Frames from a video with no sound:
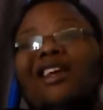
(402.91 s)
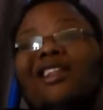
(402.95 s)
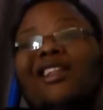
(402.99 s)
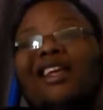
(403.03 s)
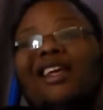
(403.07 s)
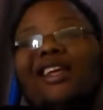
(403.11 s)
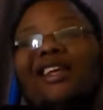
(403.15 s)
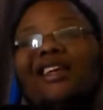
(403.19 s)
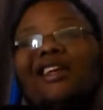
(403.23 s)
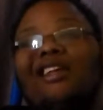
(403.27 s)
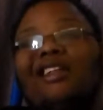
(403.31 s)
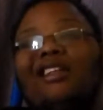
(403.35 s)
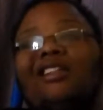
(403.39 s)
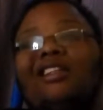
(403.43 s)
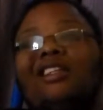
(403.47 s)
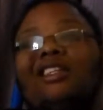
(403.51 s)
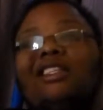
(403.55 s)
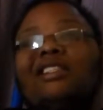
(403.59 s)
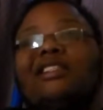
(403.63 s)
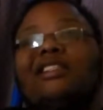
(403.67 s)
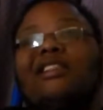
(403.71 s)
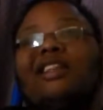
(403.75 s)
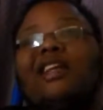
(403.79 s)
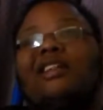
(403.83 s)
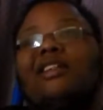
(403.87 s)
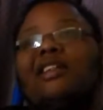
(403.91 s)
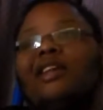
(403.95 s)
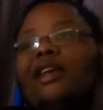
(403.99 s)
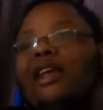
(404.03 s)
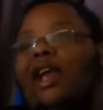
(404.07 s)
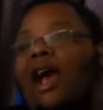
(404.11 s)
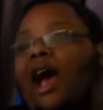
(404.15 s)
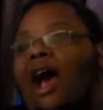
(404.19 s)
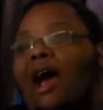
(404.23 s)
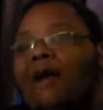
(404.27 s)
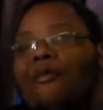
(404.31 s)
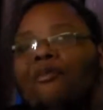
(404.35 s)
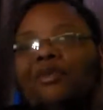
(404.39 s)
They can at least let the
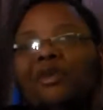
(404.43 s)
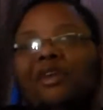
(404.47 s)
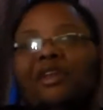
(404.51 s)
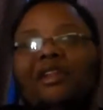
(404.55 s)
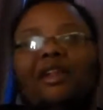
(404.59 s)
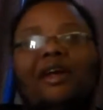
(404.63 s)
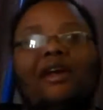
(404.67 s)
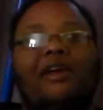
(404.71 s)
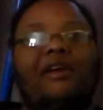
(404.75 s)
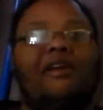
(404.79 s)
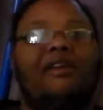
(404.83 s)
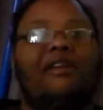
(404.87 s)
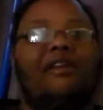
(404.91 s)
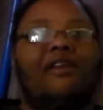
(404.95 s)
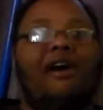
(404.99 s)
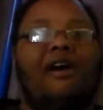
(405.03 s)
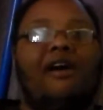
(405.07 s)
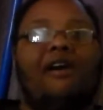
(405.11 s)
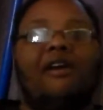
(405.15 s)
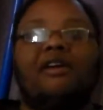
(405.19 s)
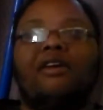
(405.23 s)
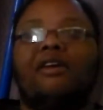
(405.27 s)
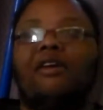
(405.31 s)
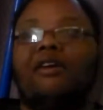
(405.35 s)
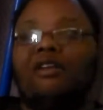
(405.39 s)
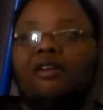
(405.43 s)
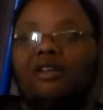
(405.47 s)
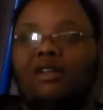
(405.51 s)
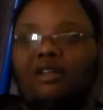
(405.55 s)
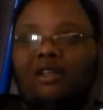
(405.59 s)
guy be like young,